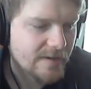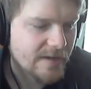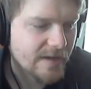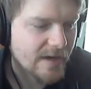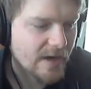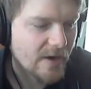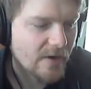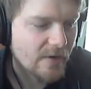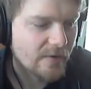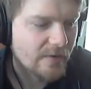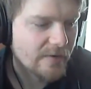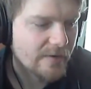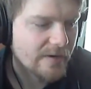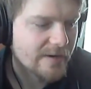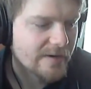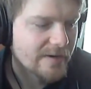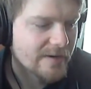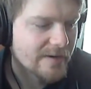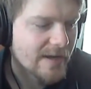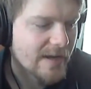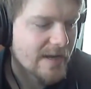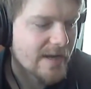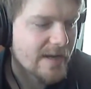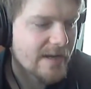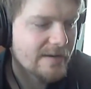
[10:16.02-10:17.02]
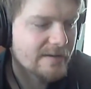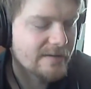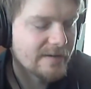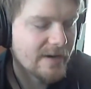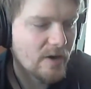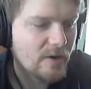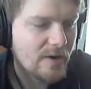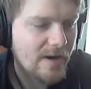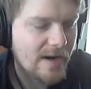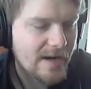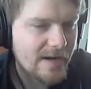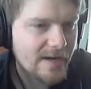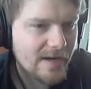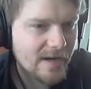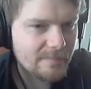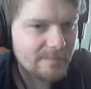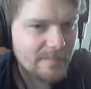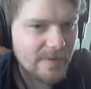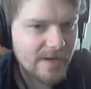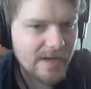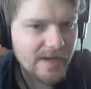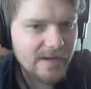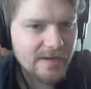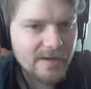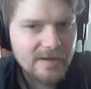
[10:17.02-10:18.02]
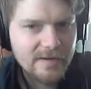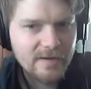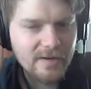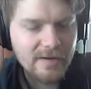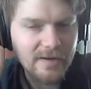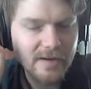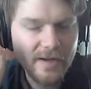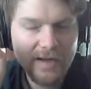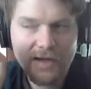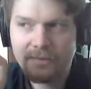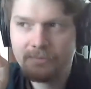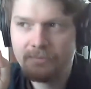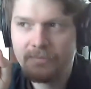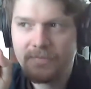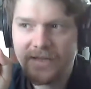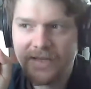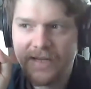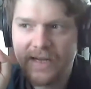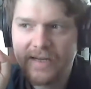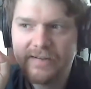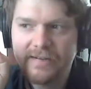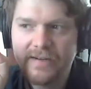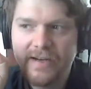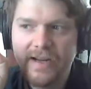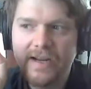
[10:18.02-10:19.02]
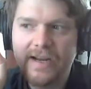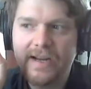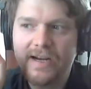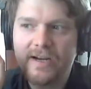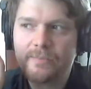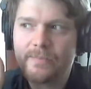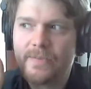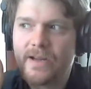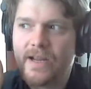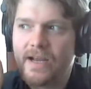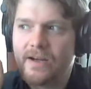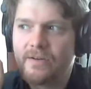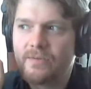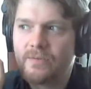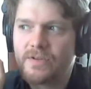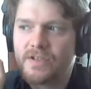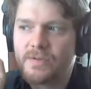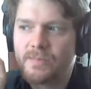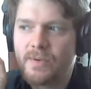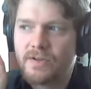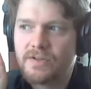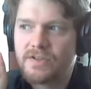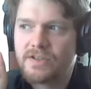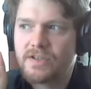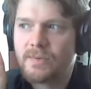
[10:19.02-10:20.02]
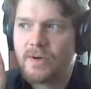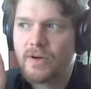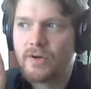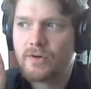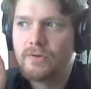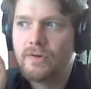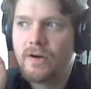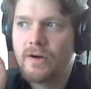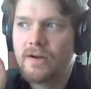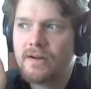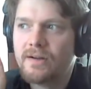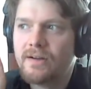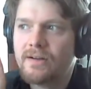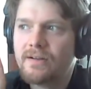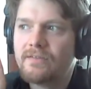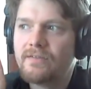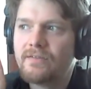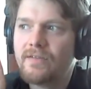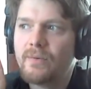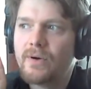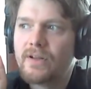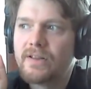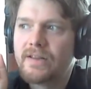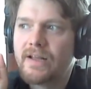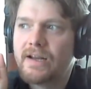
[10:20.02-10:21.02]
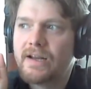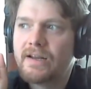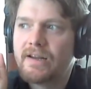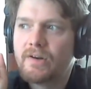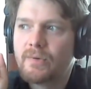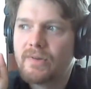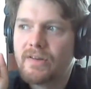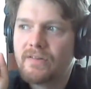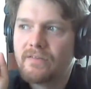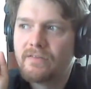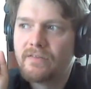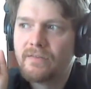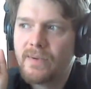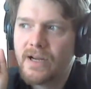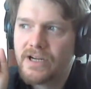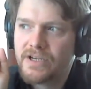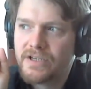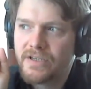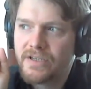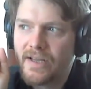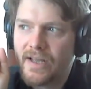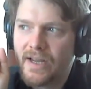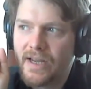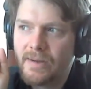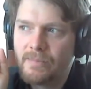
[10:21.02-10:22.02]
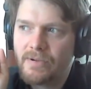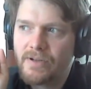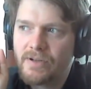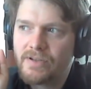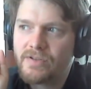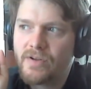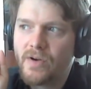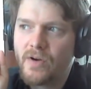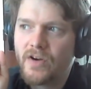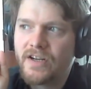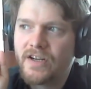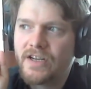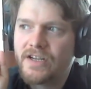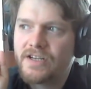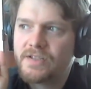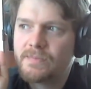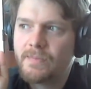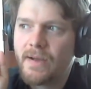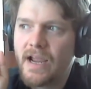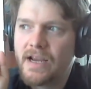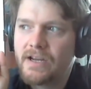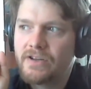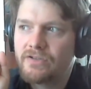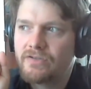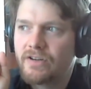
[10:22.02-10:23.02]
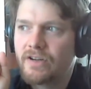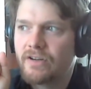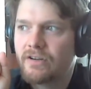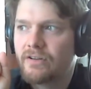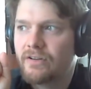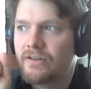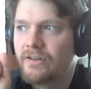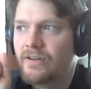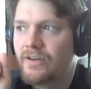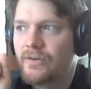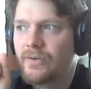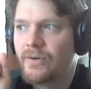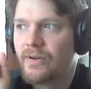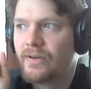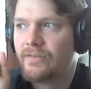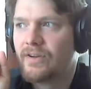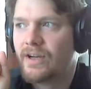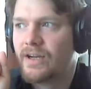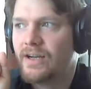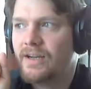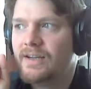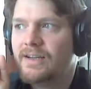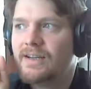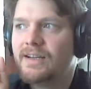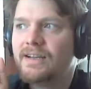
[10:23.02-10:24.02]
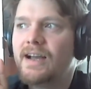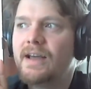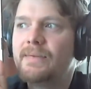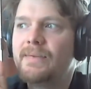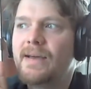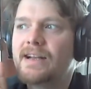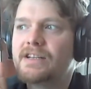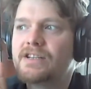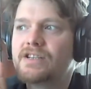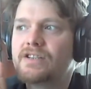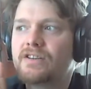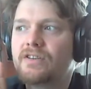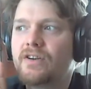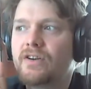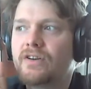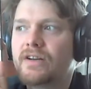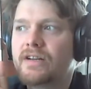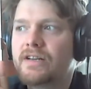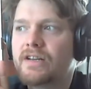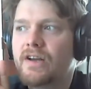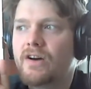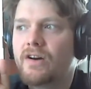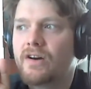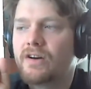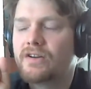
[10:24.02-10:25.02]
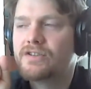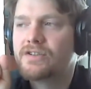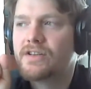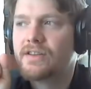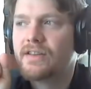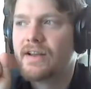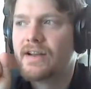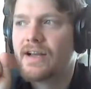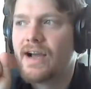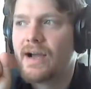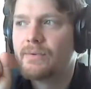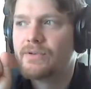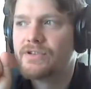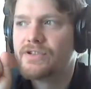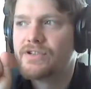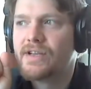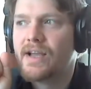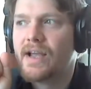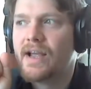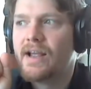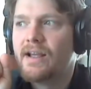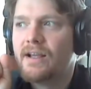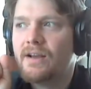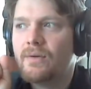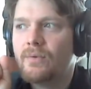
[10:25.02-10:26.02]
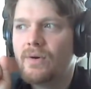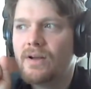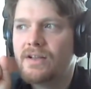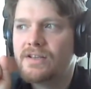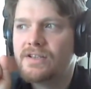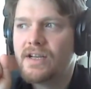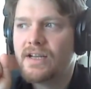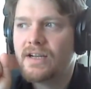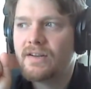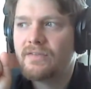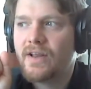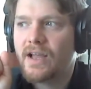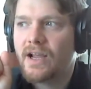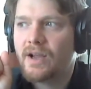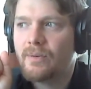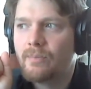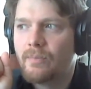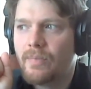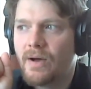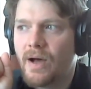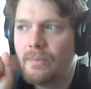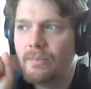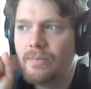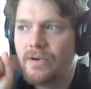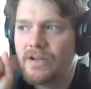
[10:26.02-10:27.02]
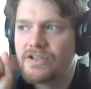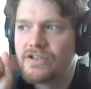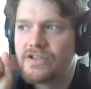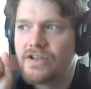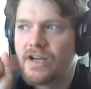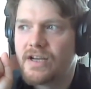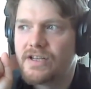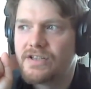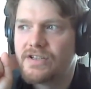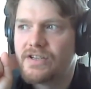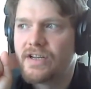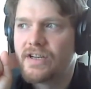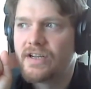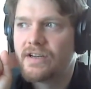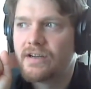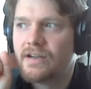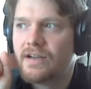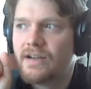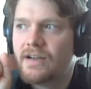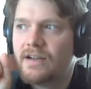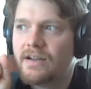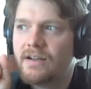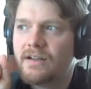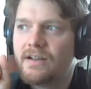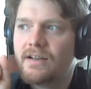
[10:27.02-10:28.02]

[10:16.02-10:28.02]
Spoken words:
you know, he can't be, the internet cannot be held responsible for what they do with information that he puts on his Patreon or whatever, and that's not a dox. And then I would say, well, it's kind of like publicizing